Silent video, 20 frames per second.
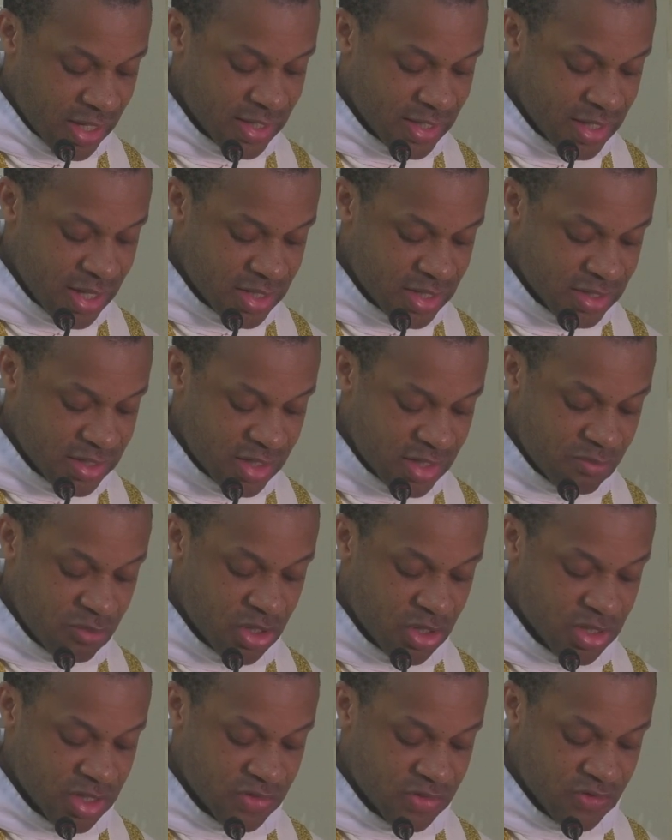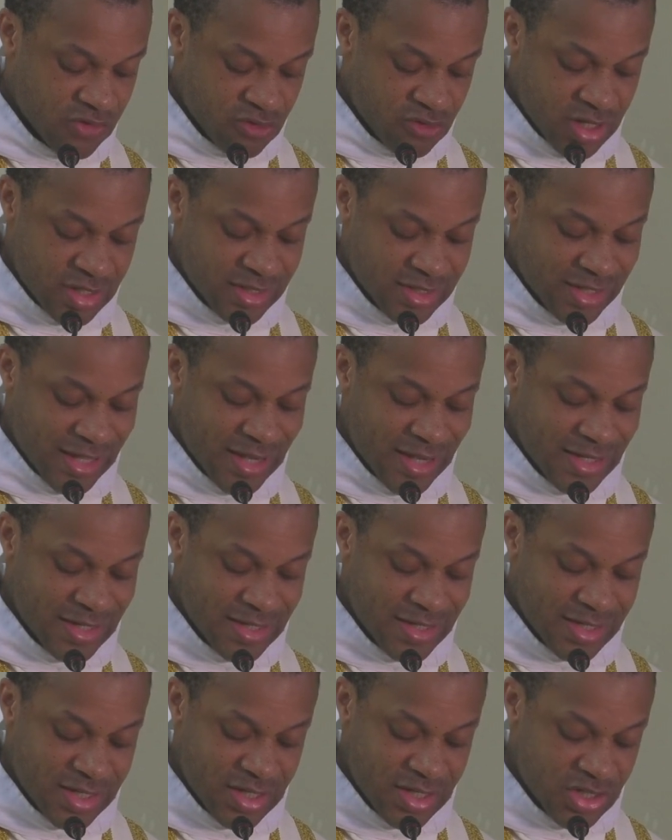against immodest dress and
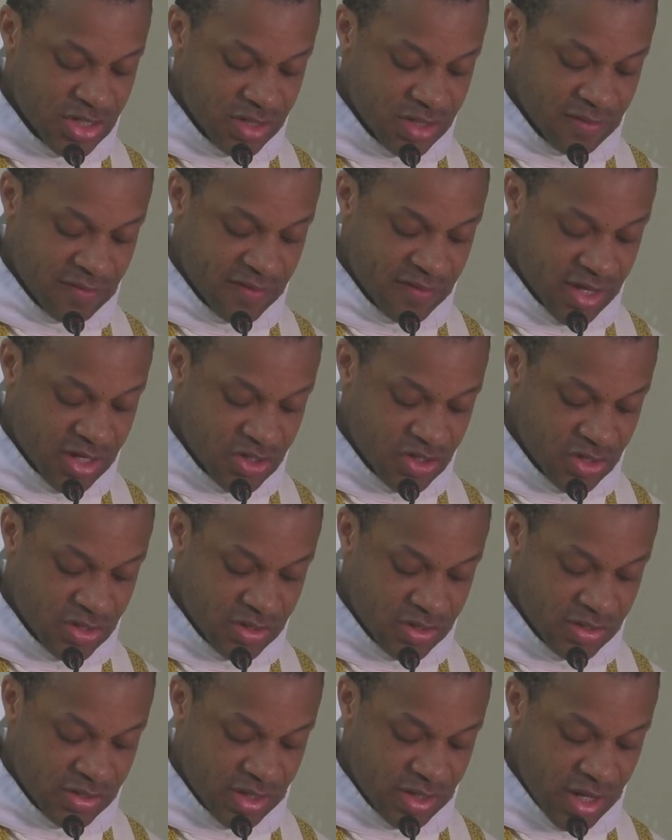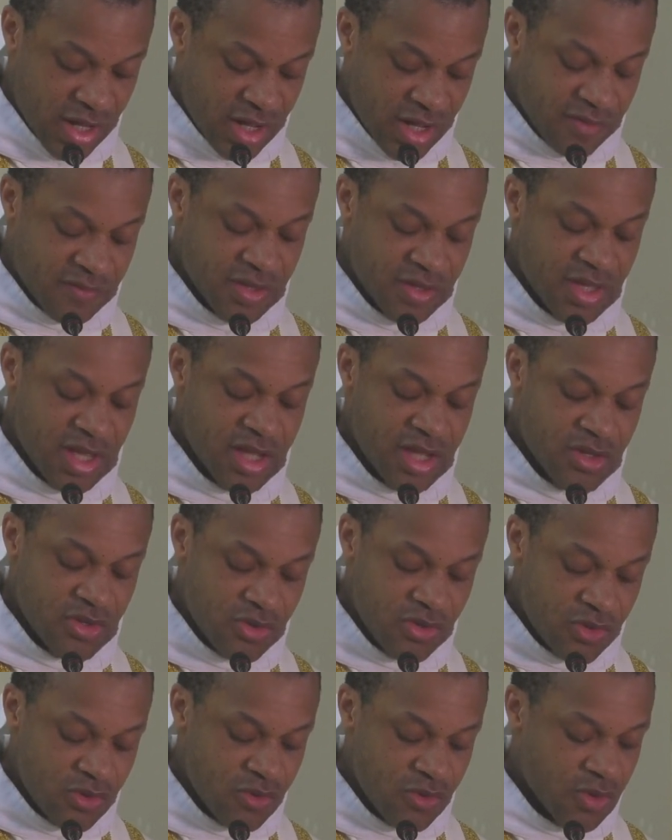indecent fashions, for they
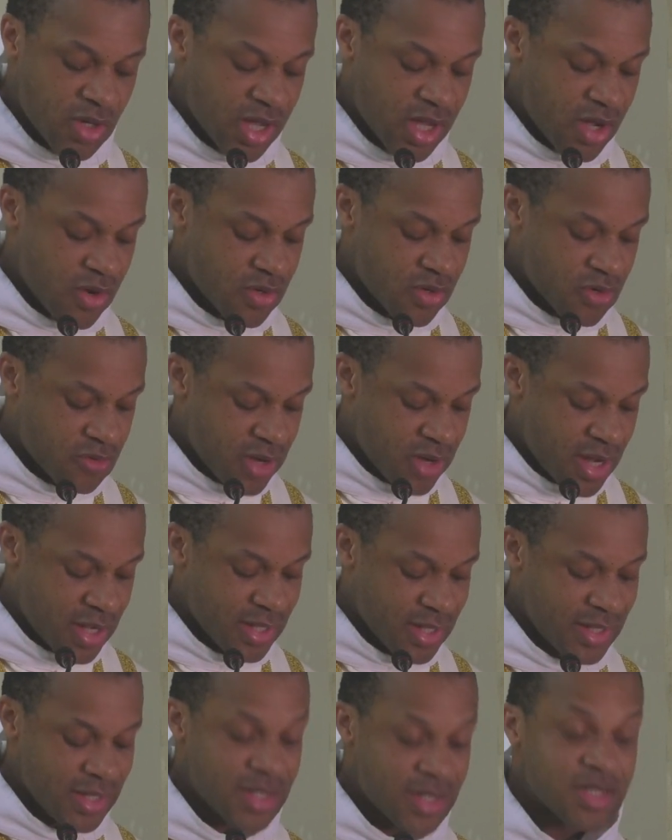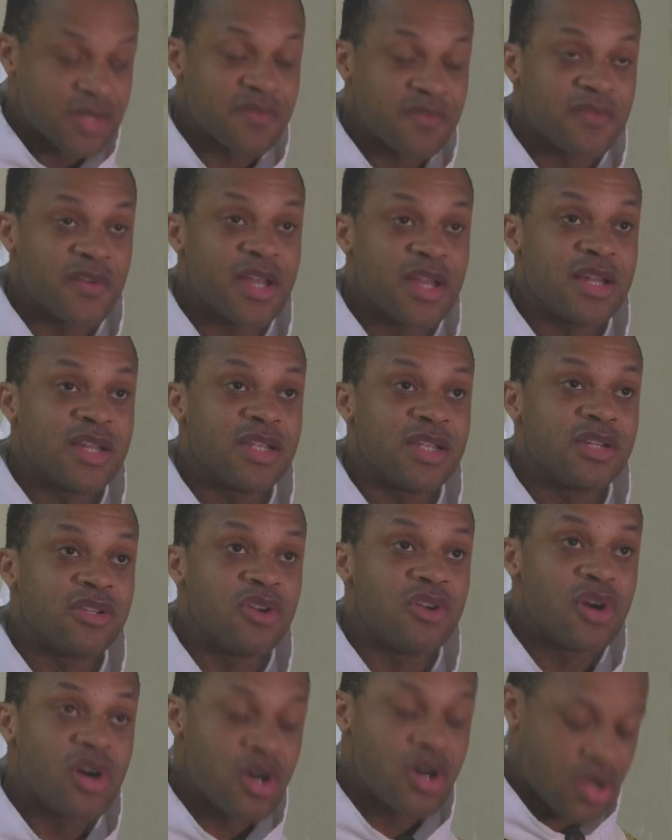knew how greatly it
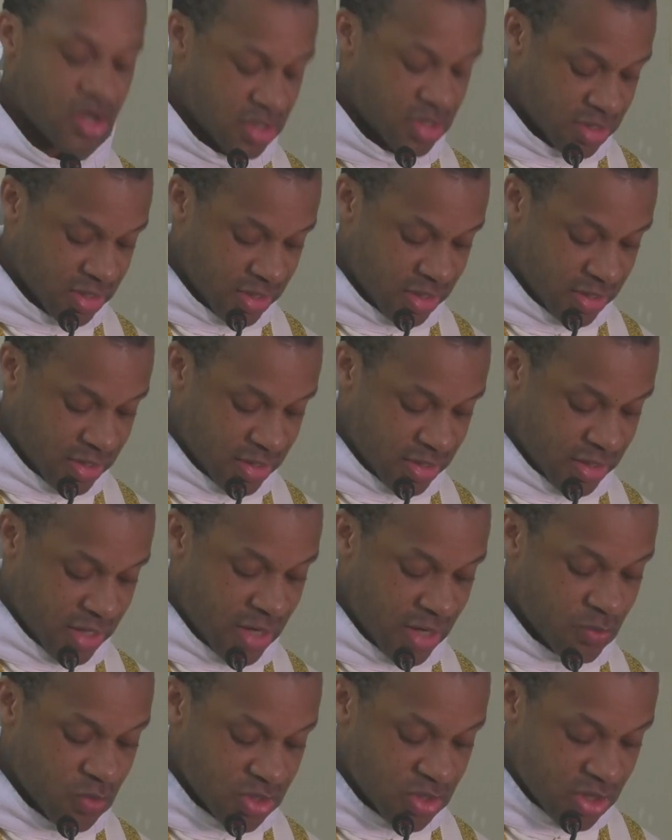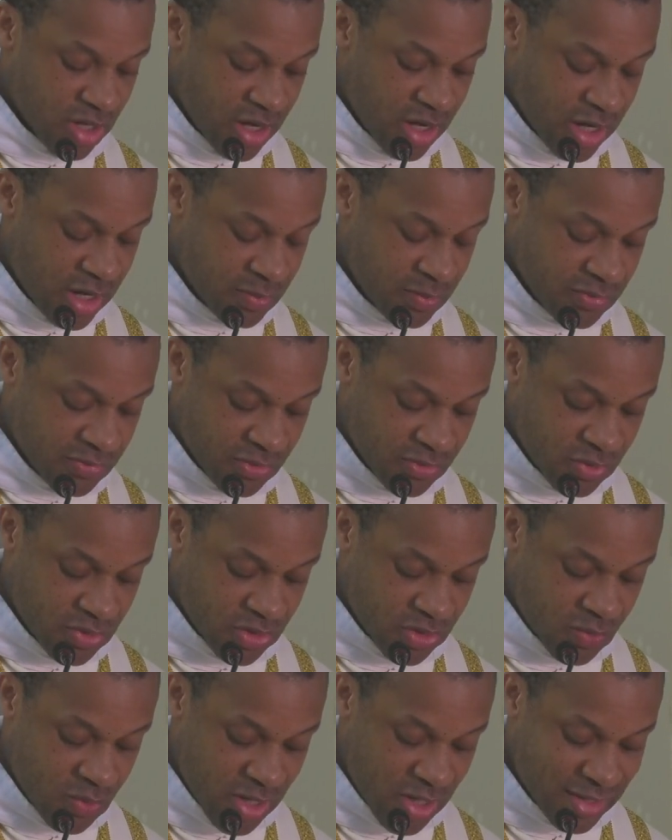offended God and was harmful
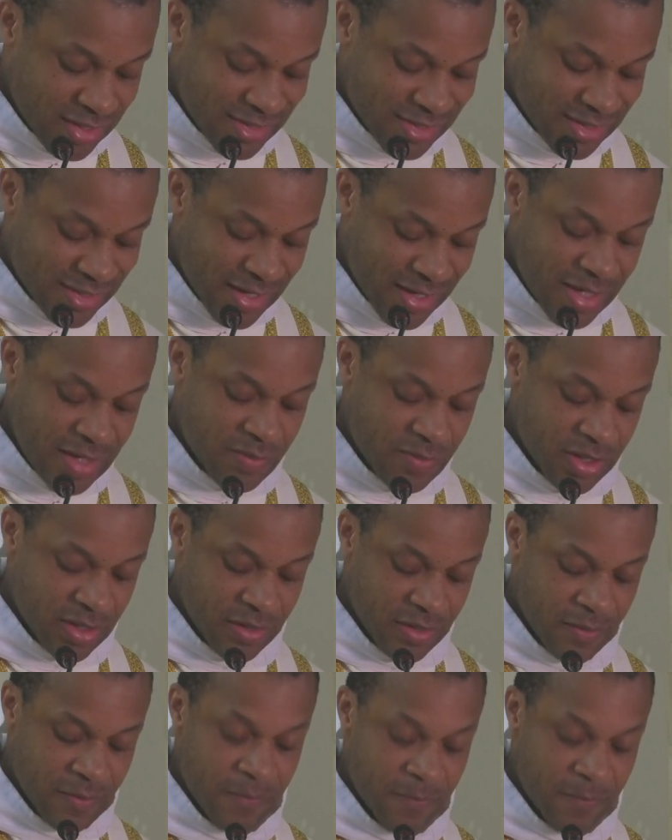to one's neighbor.